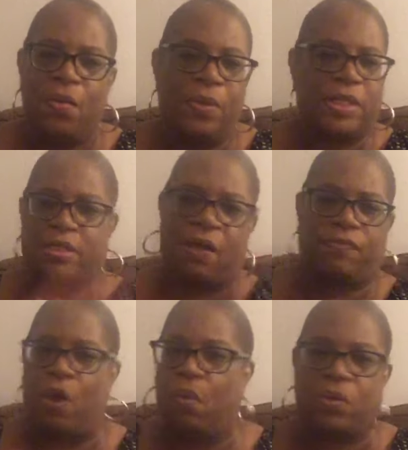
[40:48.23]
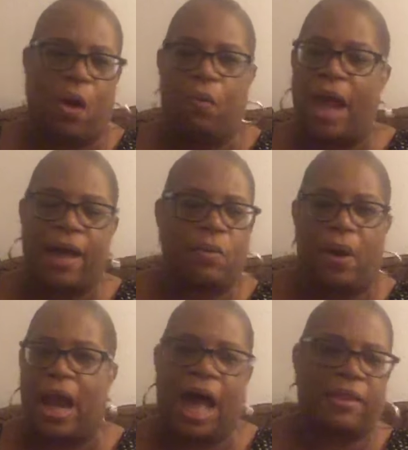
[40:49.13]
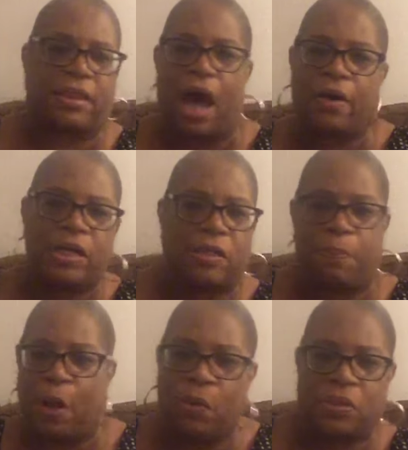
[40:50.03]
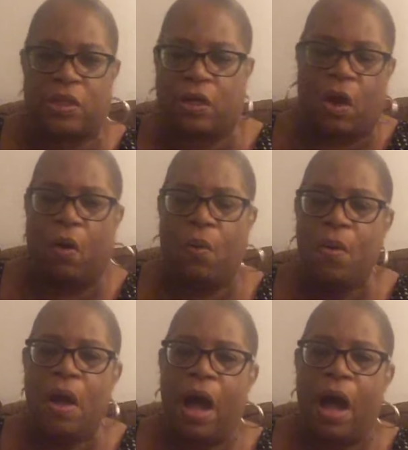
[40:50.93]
when stuff don't go like what I thought it's supposed to go.